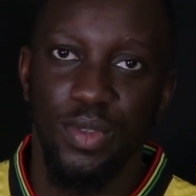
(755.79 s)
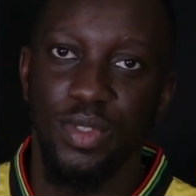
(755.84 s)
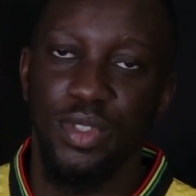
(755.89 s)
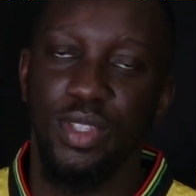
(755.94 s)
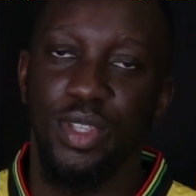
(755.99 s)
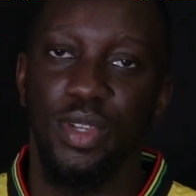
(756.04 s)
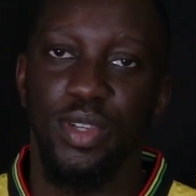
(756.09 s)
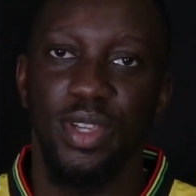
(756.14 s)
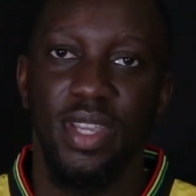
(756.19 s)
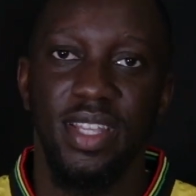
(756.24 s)

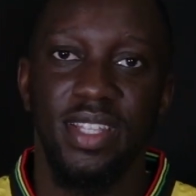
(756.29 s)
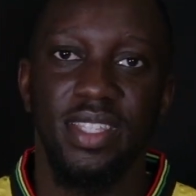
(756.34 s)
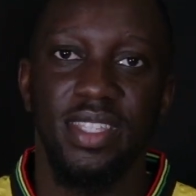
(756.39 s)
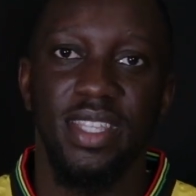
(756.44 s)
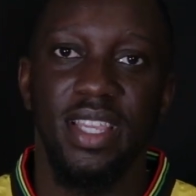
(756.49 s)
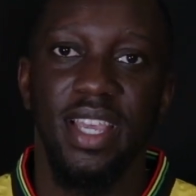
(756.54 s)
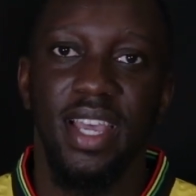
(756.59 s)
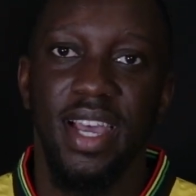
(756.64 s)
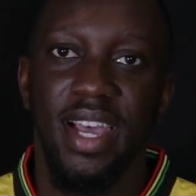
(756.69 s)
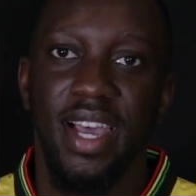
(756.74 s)
So it's
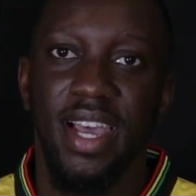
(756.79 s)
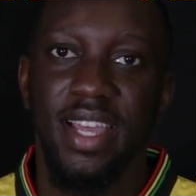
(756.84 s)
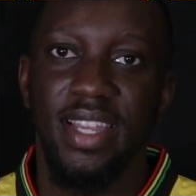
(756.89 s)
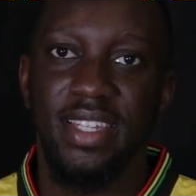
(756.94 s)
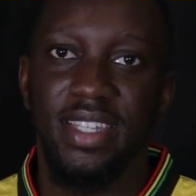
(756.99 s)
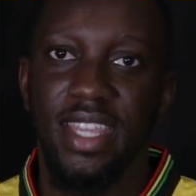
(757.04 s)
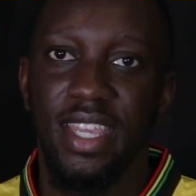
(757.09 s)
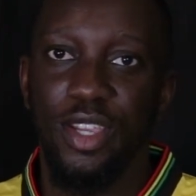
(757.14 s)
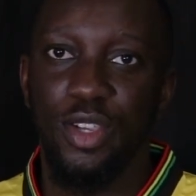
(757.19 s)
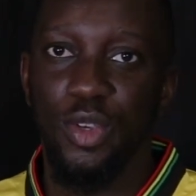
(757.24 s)

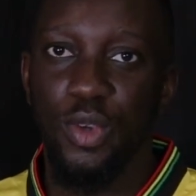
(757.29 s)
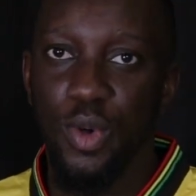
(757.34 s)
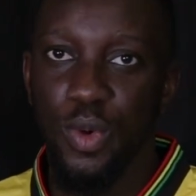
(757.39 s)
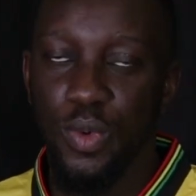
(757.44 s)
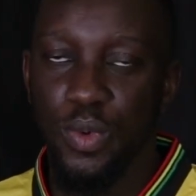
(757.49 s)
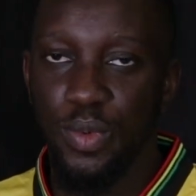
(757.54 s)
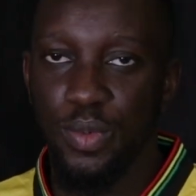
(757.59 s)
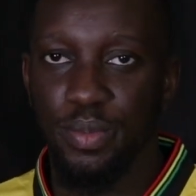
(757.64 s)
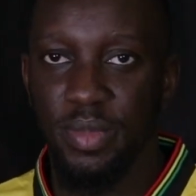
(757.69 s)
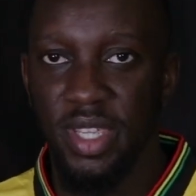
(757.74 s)
they go
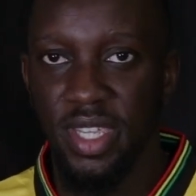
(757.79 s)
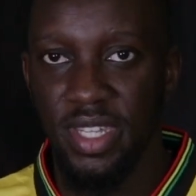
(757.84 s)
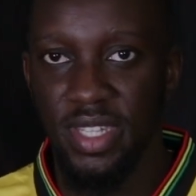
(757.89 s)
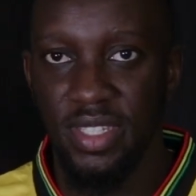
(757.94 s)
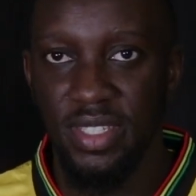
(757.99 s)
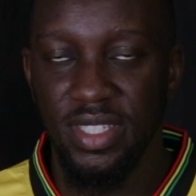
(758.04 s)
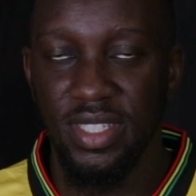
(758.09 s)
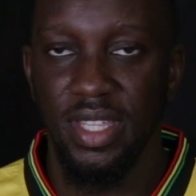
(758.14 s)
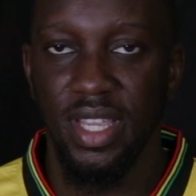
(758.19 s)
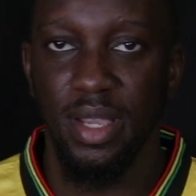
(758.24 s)

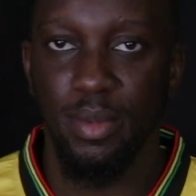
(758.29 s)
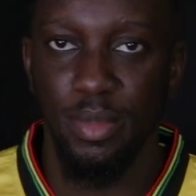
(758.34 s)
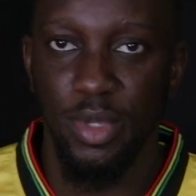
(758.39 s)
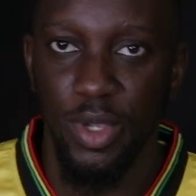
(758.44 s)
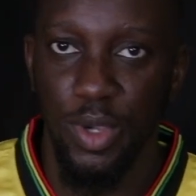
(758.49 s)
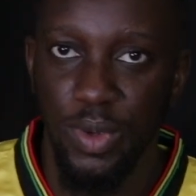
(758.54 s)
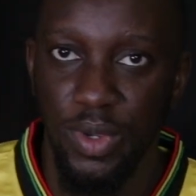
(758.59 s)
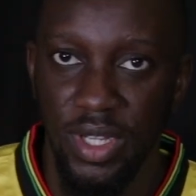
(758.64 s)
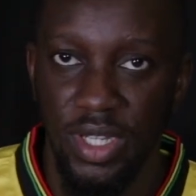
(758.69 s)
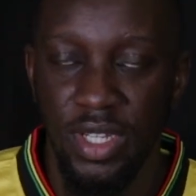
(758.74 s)
means I'm
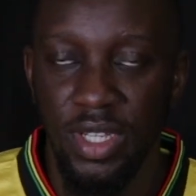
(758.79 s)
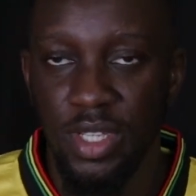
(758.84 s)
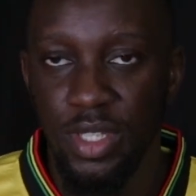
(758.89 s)
going.